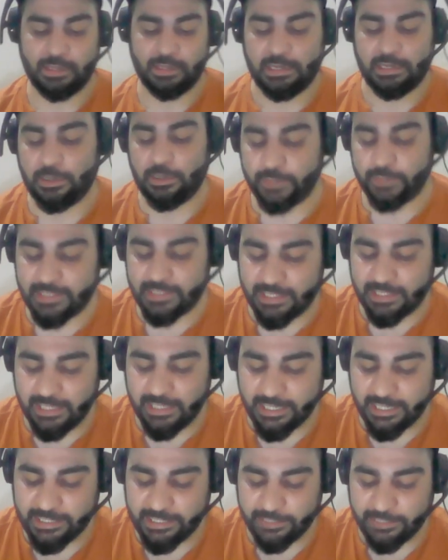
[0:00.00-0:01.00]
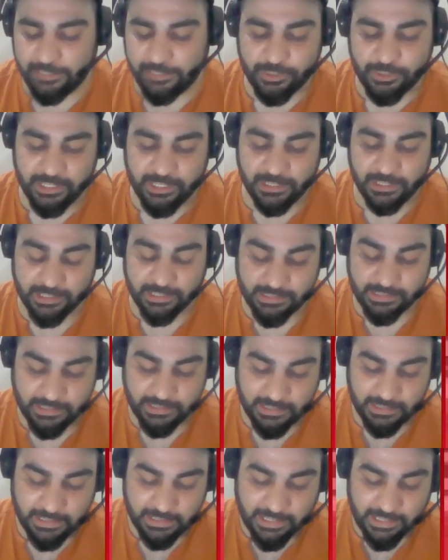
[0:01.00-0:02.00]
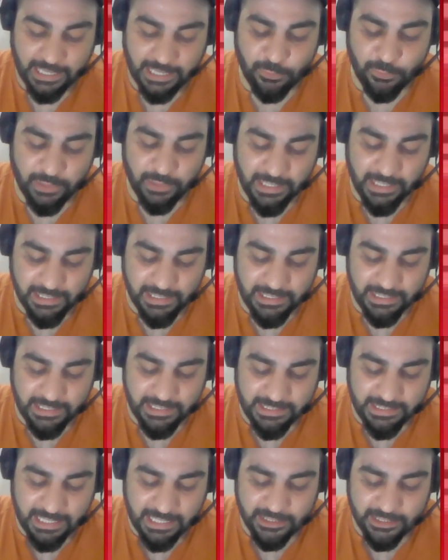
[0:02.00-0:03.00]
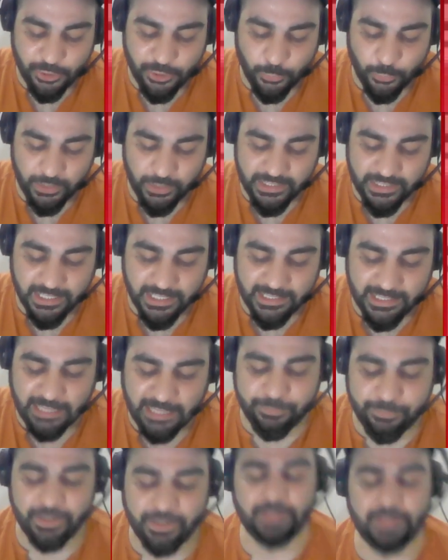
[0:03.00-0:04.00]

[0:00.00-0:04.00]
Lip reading: Now there's a relation. If you see this, can you clearly see that Q is greater than P?